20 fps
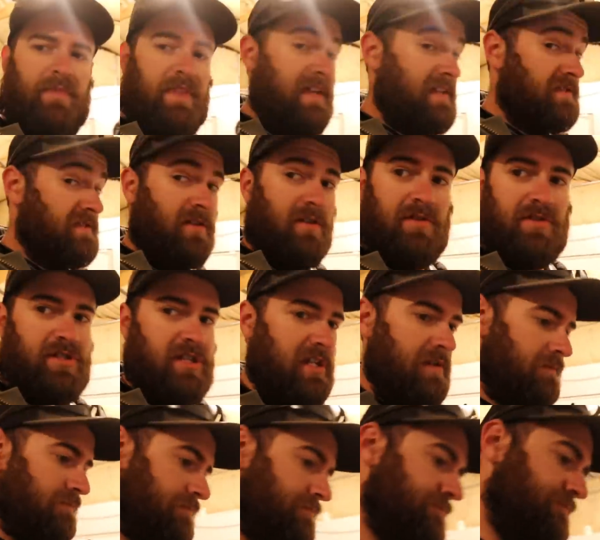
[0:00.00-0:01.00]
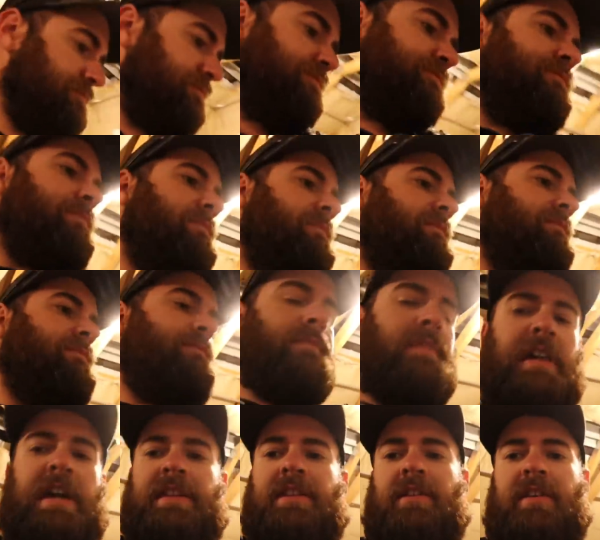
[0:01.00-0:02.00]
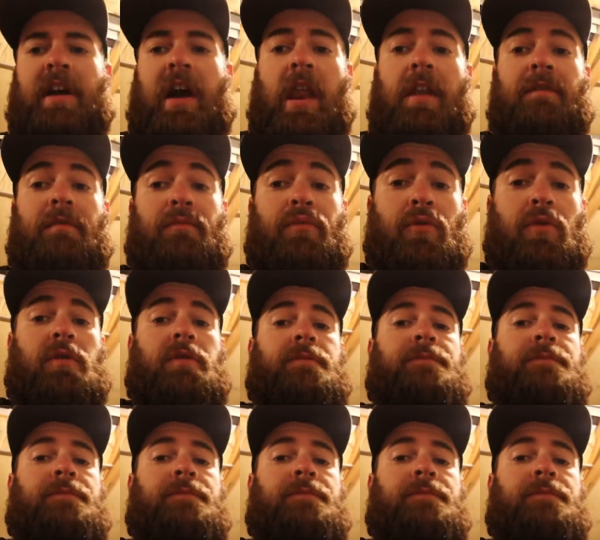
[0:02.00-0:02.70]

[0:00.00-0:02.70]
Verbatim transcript: Things aren't cheap, and they're kind of important.